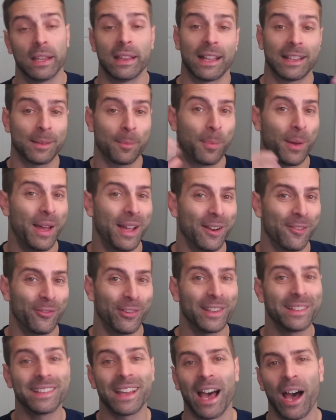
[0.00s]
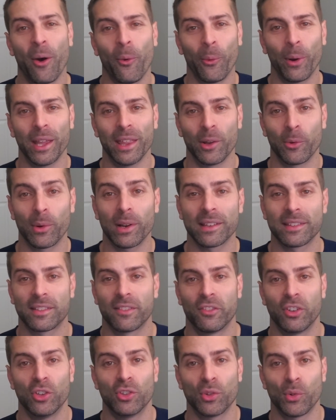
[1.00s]
that the benefits outweigh the risks
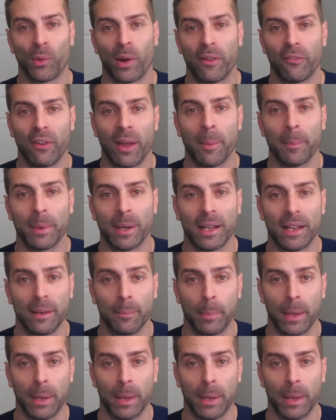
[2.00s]
of using rifampin in